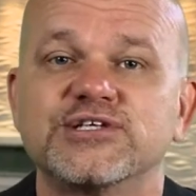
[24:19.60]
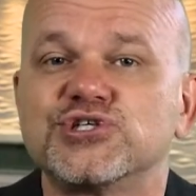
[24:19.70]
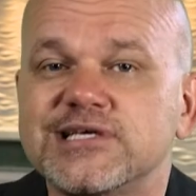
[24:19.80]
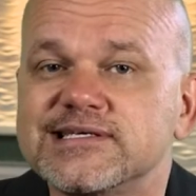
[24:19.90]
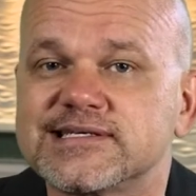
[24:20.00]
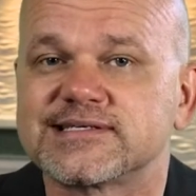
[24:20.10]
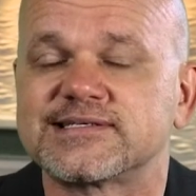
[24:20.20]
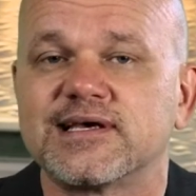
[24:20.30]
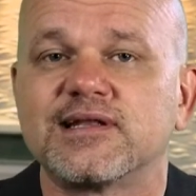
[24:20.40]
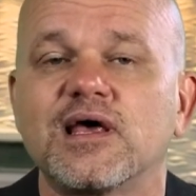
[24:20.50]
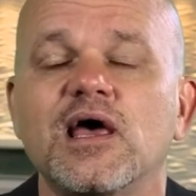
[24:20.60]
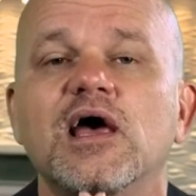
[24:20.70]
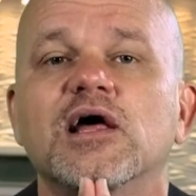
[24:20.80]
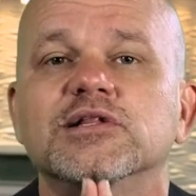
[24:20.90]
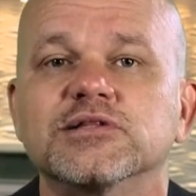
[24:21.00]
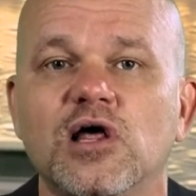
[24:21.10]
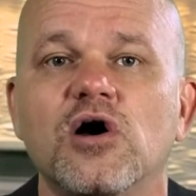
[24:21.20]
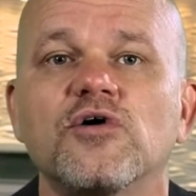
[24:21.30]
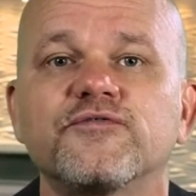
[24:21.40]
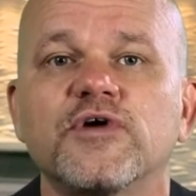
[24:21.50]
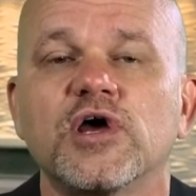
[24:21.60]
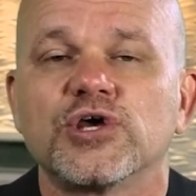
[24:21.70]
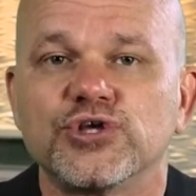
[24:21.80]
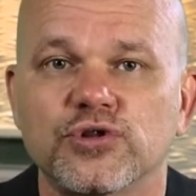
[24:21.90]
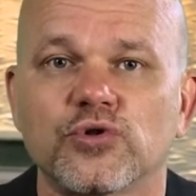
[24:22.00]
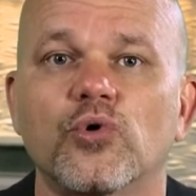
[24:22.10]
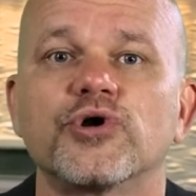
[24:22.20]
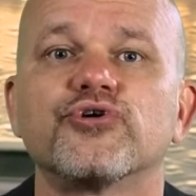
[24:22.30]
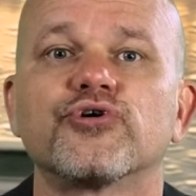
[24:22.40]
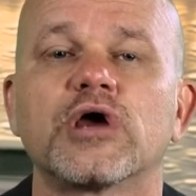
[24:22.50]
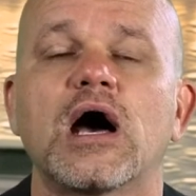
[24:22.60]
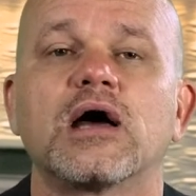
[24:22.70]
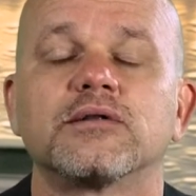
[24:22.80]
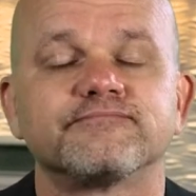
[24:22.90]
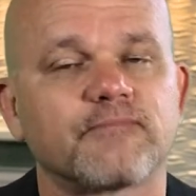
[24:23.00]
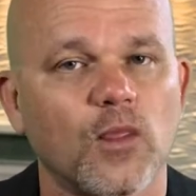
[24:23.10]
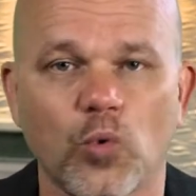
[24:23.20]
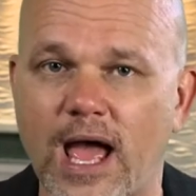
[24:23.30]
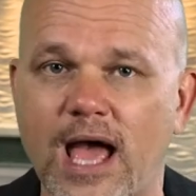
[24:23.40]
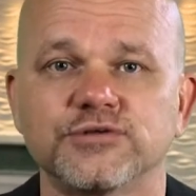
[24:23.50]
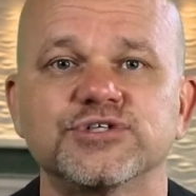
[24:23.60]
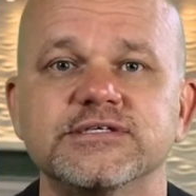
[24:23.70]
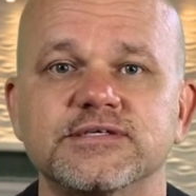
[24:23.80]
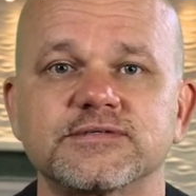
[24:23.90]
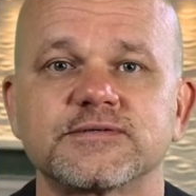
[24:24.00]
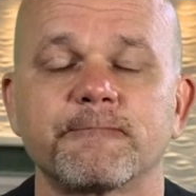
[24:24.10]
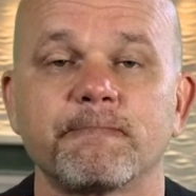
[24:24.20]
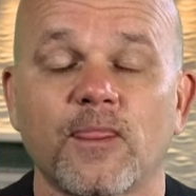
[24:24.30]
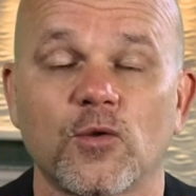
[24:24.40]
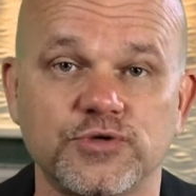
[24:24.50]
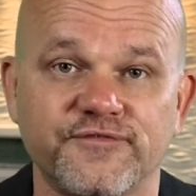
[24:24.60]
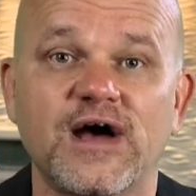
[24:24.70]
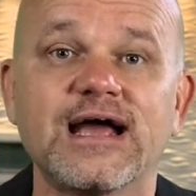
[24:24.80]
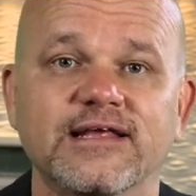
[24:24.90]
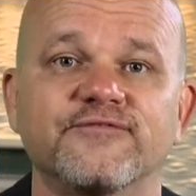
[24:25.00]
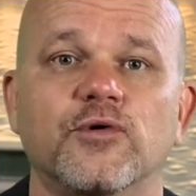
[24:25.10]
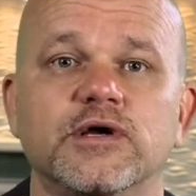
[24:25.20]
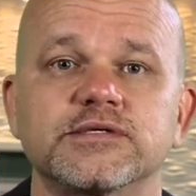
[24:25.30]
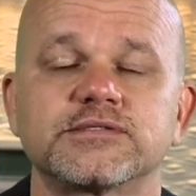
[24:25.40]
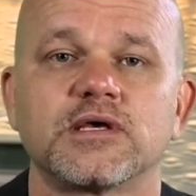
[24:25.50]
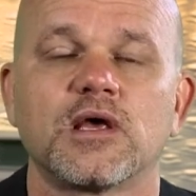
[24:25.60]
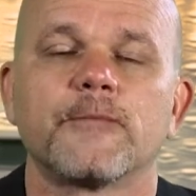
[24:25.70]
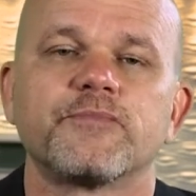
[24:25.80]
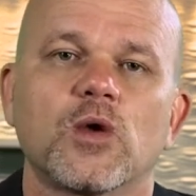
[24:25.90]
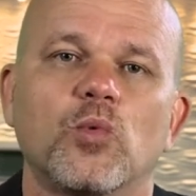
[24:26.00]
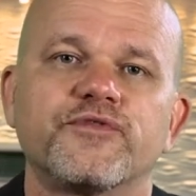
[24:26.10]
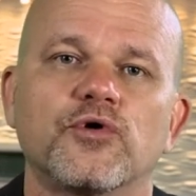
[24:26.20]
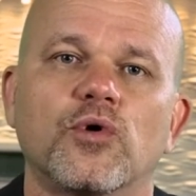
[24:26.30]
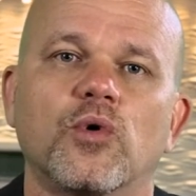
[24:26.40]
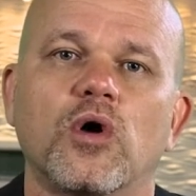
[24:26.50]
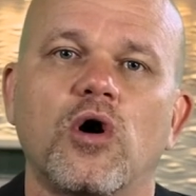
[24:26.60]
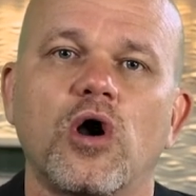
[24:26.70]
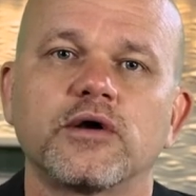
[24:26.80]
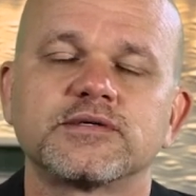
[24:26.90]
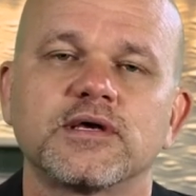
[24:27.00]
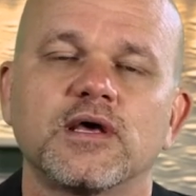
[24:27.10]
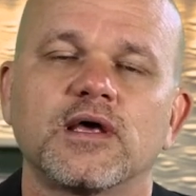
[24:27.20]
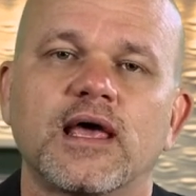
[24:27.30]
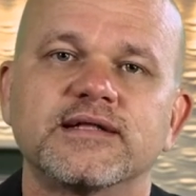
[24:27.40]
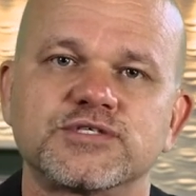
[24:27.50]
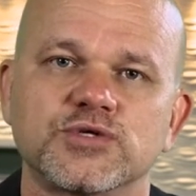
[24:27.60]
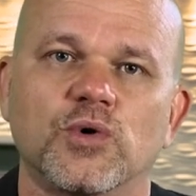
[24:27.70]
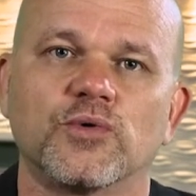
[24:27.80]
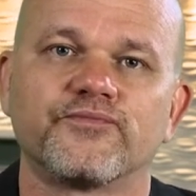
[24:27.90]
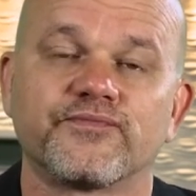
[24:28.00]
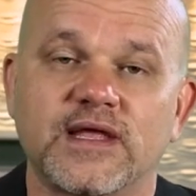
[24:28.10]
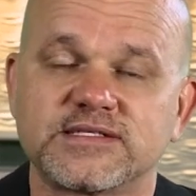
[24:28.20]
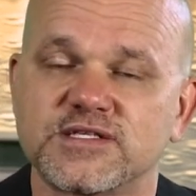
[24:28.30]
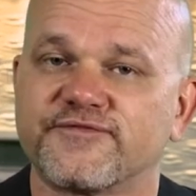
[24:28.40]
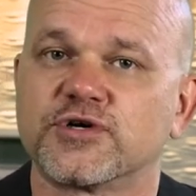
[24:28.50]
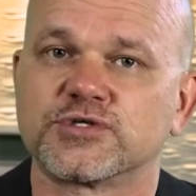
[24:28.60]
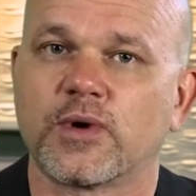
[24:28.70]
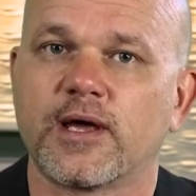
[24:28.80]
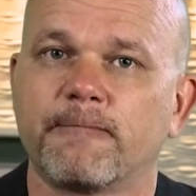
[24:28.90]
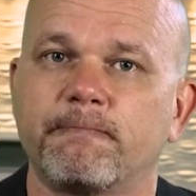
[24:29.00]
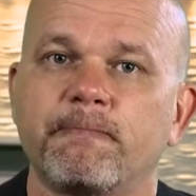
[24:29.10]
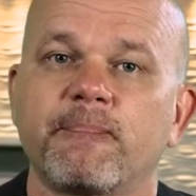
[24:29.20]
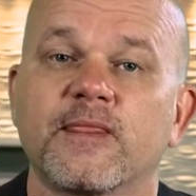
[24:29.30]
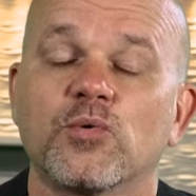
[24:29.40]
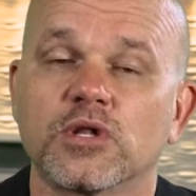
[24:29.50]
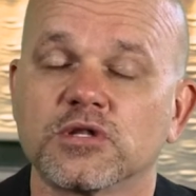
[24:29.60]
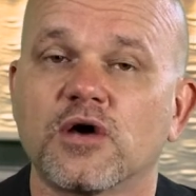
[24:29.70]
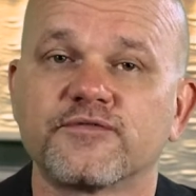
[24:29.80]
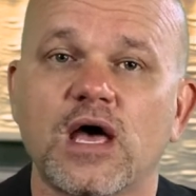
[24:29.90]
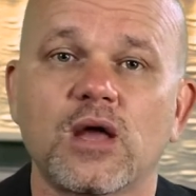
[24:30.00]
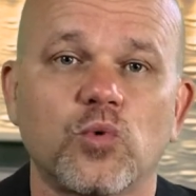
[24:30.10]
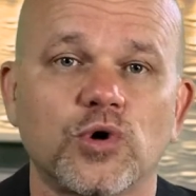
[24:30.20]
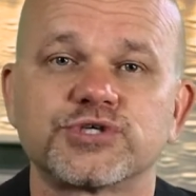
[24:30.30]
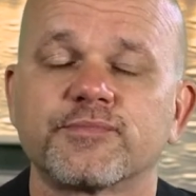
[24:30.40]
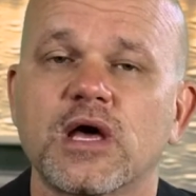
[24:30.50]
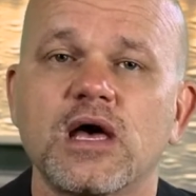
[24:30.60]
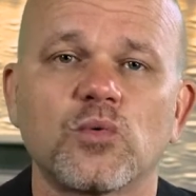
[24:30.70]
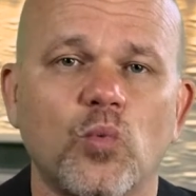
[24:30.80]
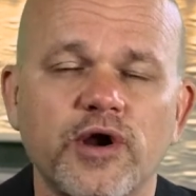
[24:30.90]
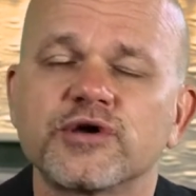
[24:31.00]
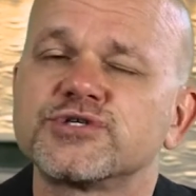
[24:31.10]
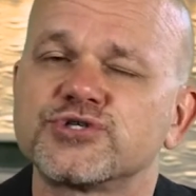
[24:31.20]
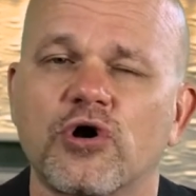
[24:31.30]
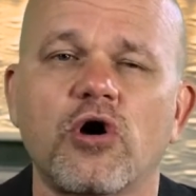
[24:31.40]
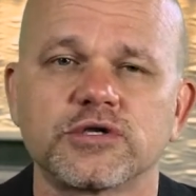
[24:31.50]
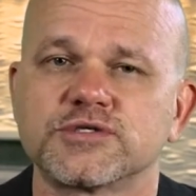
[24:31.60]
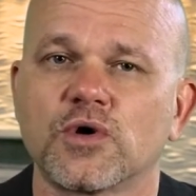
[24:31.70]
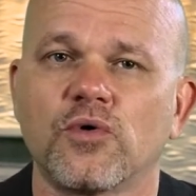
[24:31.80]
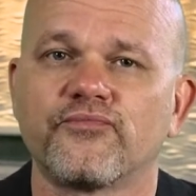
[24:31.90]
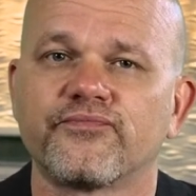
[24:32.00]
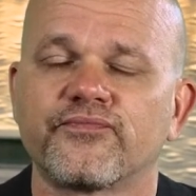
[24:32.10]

Jesus said, Love the Lord your God. Well, how, Jesus? Well, define it for us with your whole heart and soul. That's the first way. You want to love God, worship God. Where is your heart and soul?